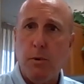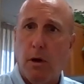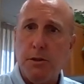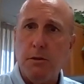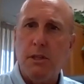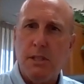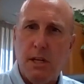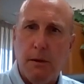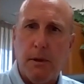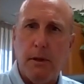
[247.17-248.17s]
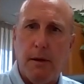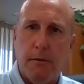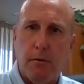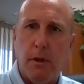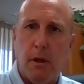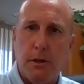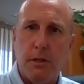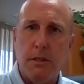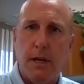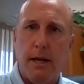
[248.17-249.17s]
We also typically have 3
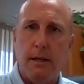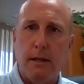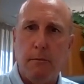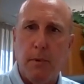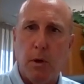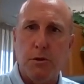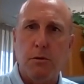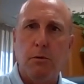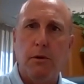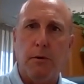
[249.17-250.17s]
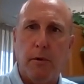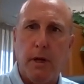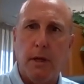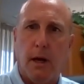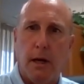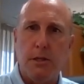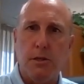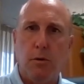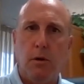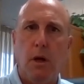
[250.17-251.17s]
lunches at the middle school and 3 at the high
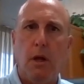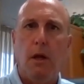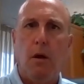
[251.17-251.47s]
school.